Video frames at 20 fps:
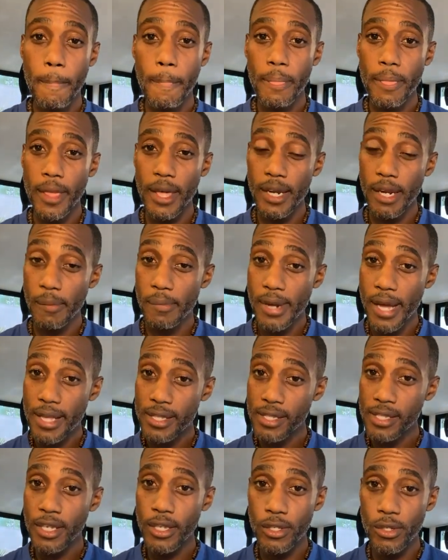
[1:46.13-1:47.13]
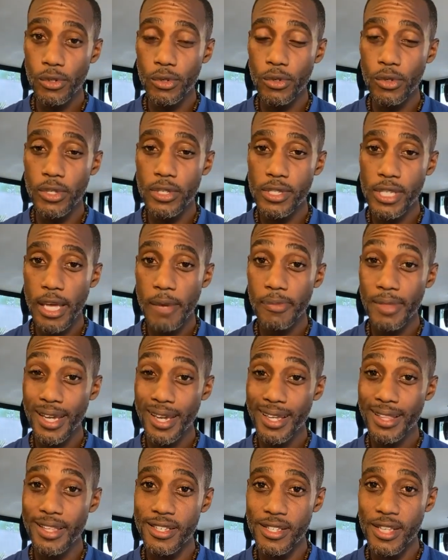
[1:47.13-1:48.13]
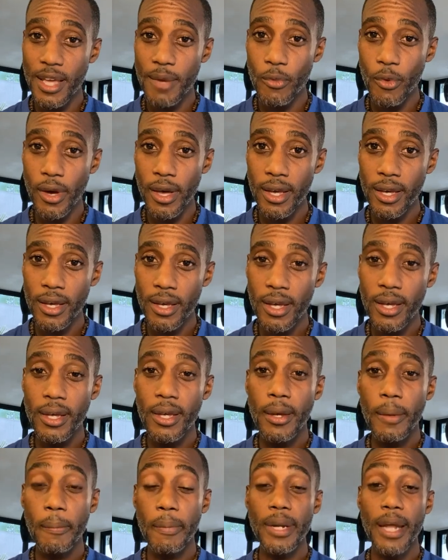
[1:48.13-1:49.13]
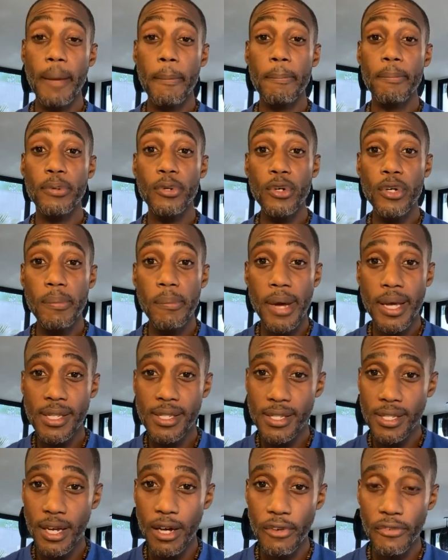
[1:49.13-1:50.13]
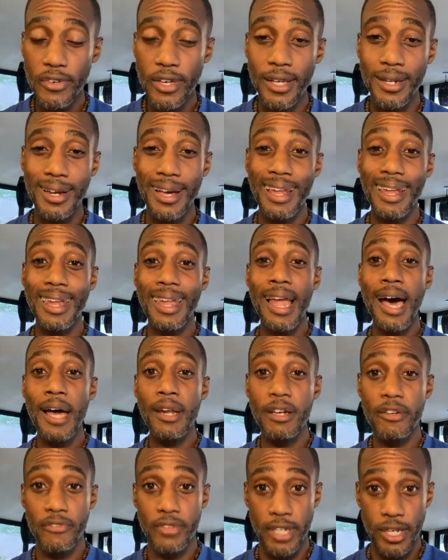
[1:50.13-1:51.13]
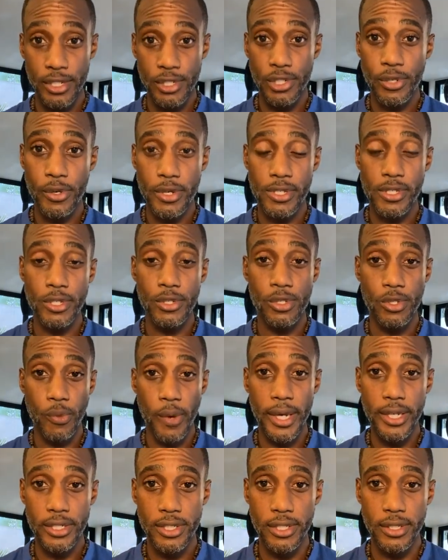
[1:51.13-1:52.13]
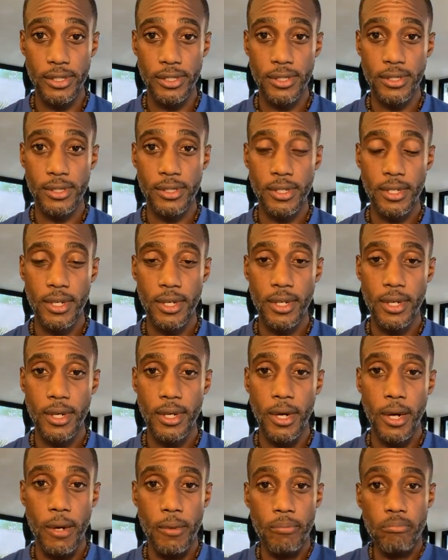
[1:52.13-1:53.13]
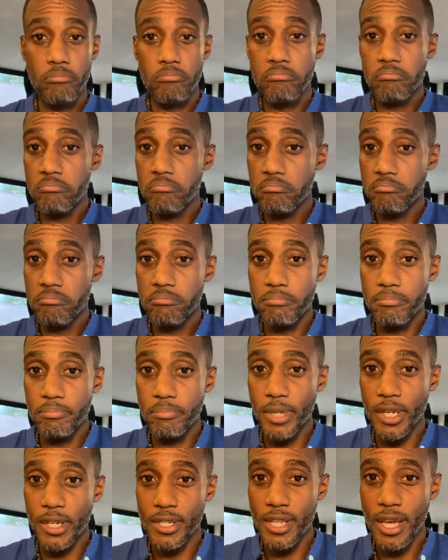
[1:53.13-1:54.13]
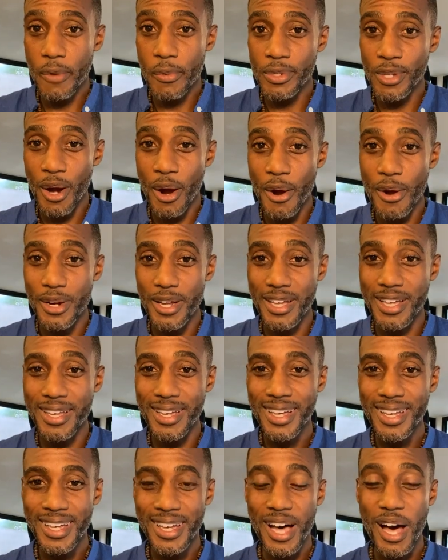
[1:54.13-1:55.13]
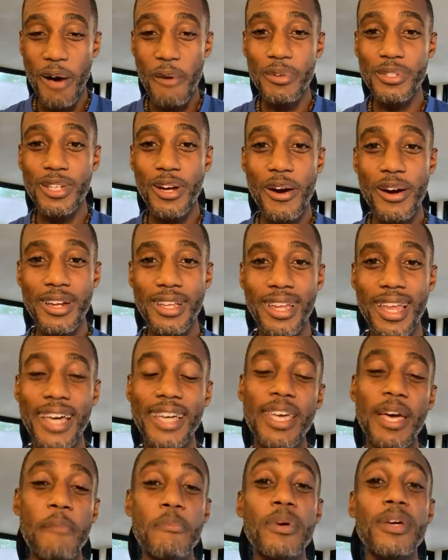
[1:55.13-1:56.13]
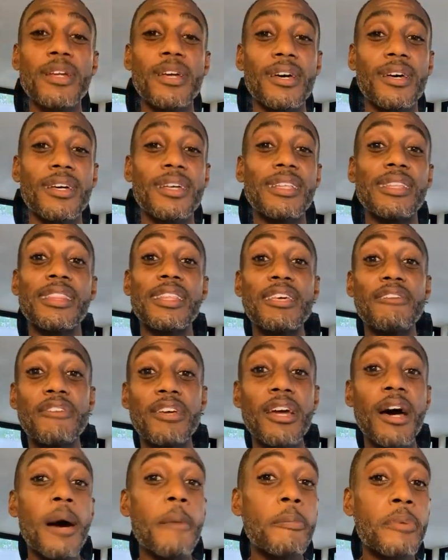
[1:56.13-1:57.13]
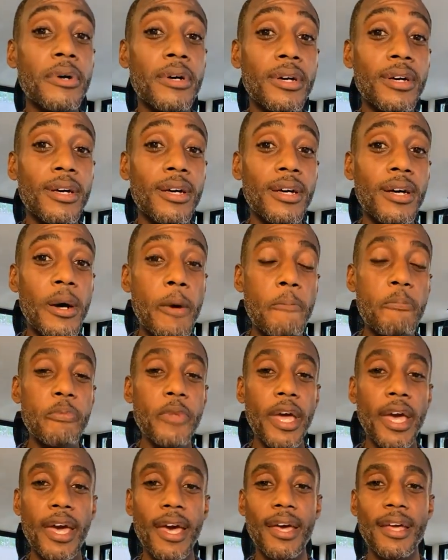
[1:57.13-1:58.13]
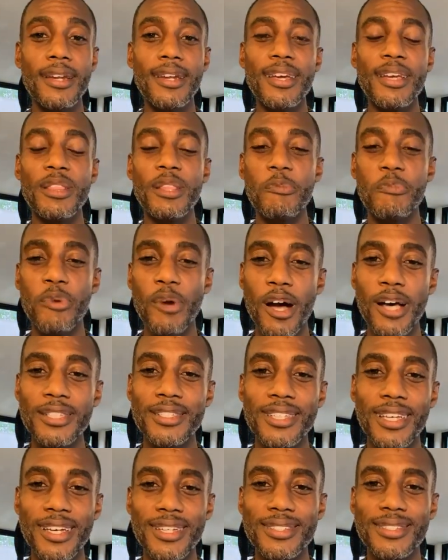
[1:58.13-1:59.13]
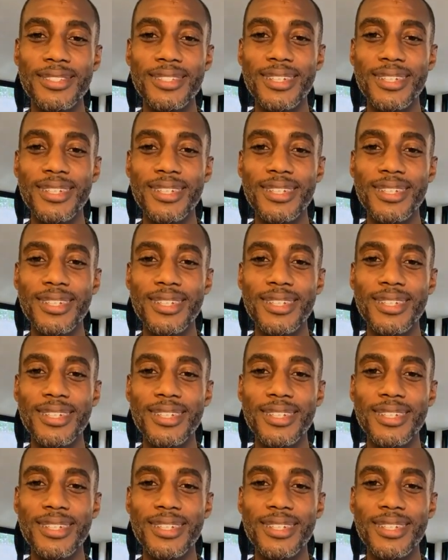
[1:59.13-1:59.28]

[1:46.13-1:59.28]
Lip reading: and I'm not saying you do the same thing in the same way, but I put myself in a lot of dangerous situations because I was already like, I'm gonna live it up. And in the process,